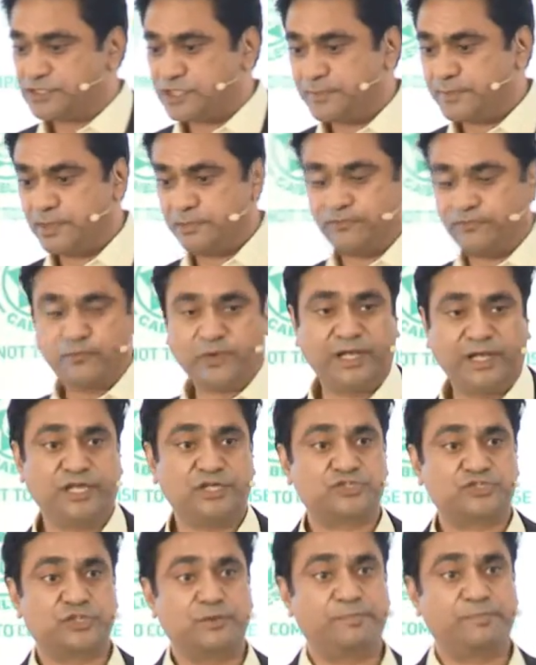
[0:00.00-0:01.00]
I mean, one
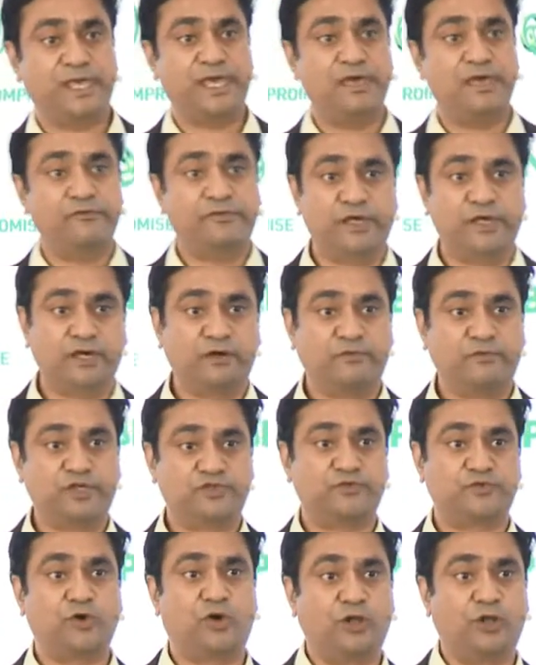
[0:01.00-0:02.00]
is the behavior,
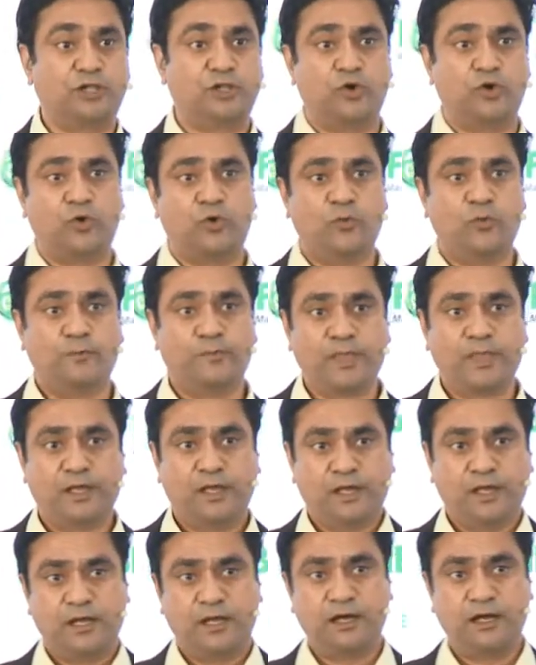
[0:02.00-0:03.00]
which we all know,
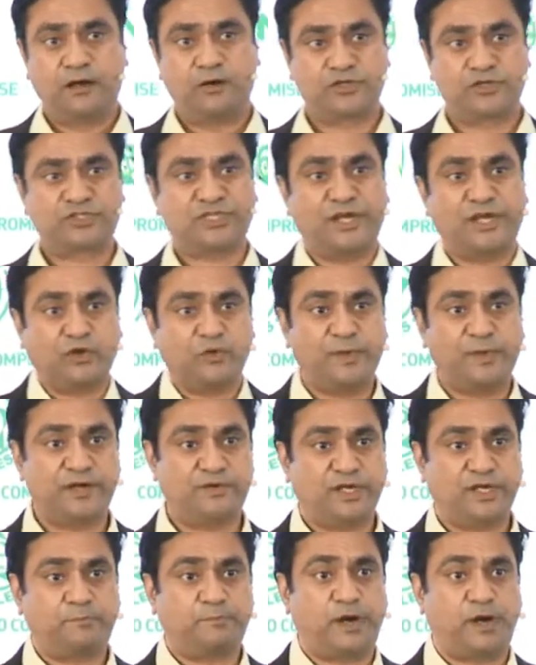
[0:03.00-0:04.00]
or
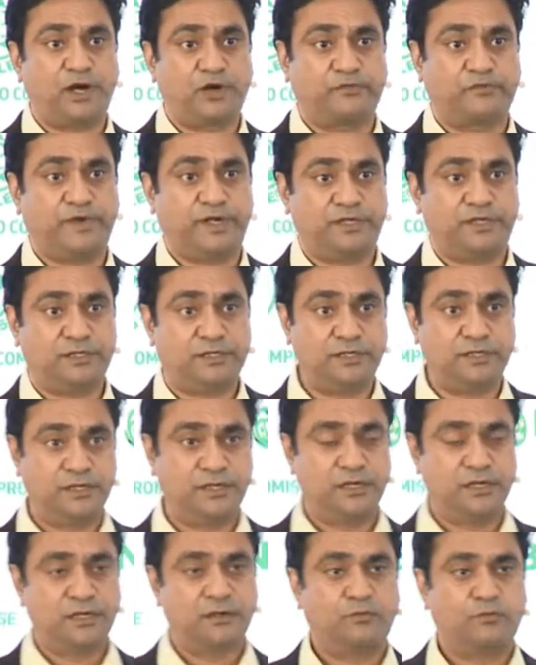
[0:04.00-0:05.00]
psychometric part of it.
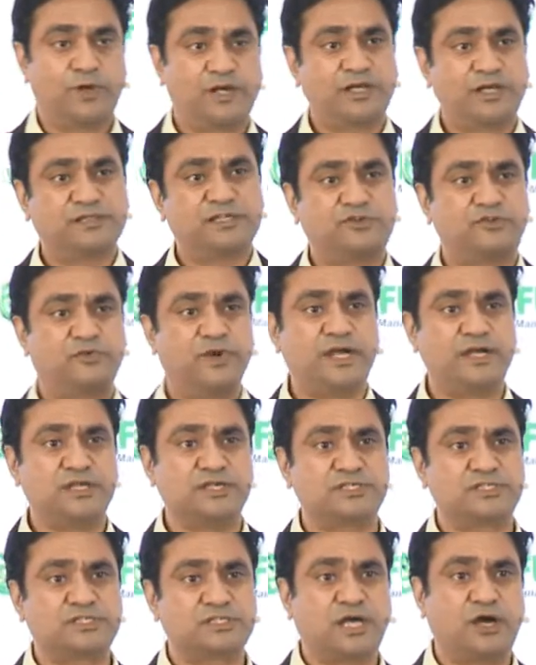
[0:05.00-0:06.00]
What are the
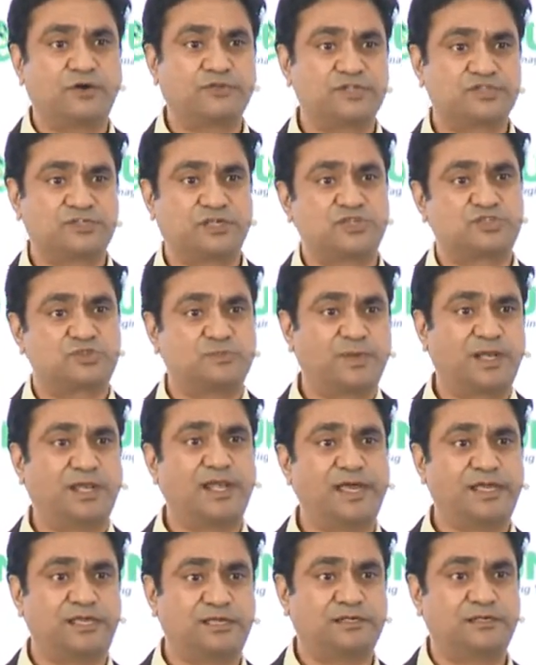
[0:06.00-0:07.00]
trends? How this customer
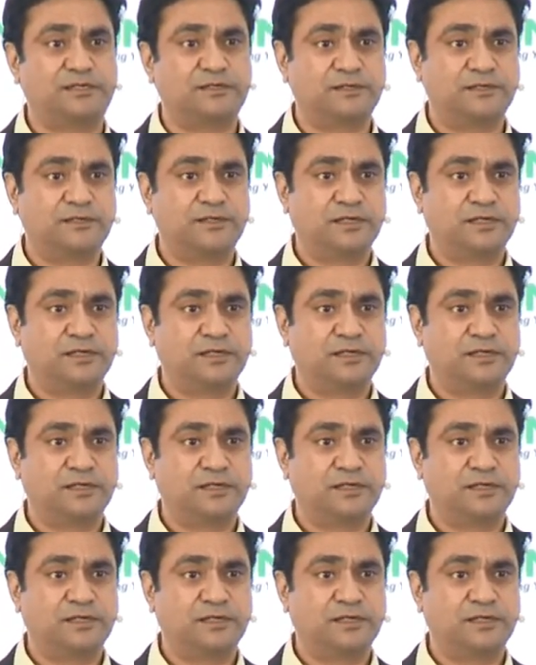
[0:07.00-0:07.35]
like?